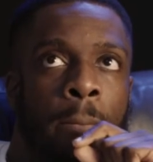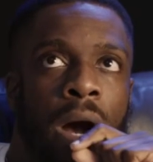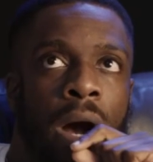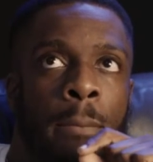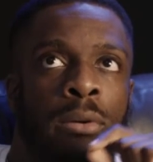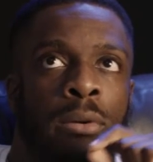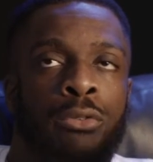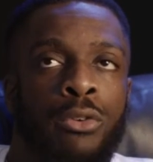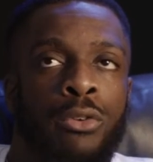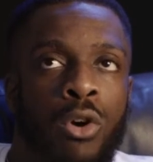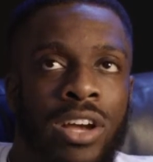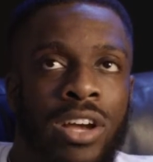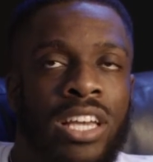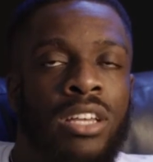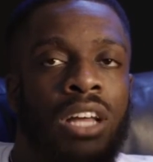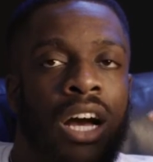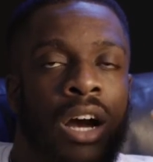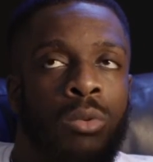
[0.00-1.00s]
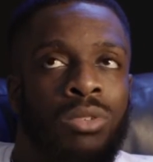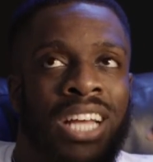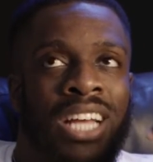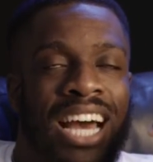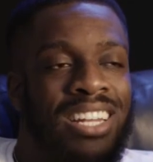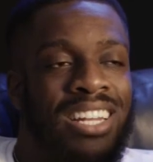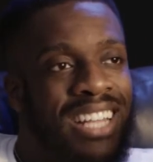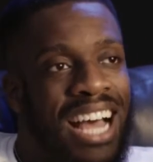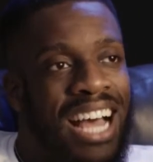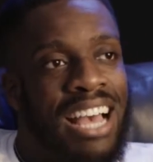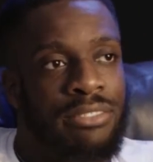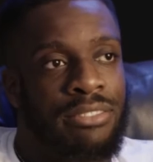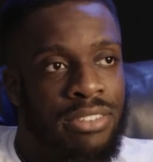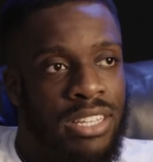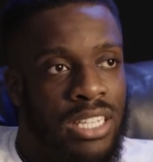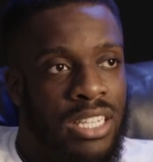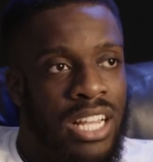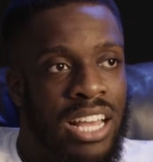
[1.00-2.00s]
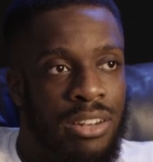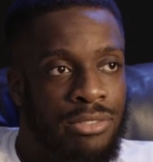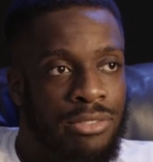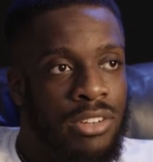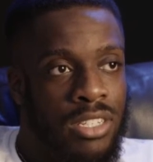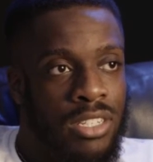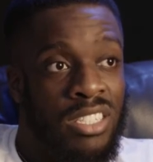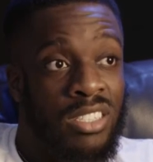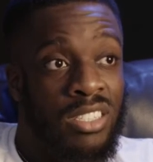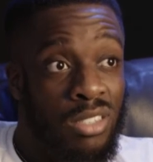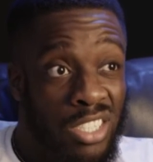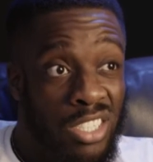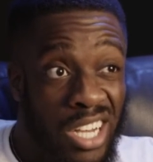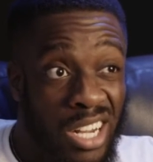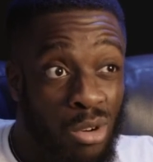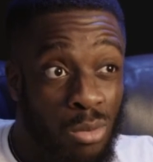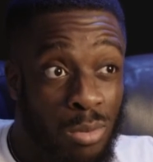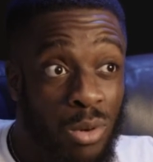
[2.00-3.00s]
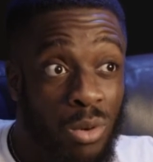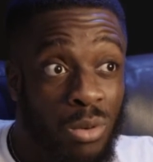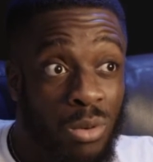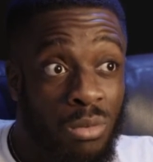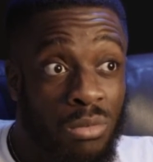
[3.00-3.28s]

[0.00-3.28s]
But before I would kind of dive in head first into a shallow pool.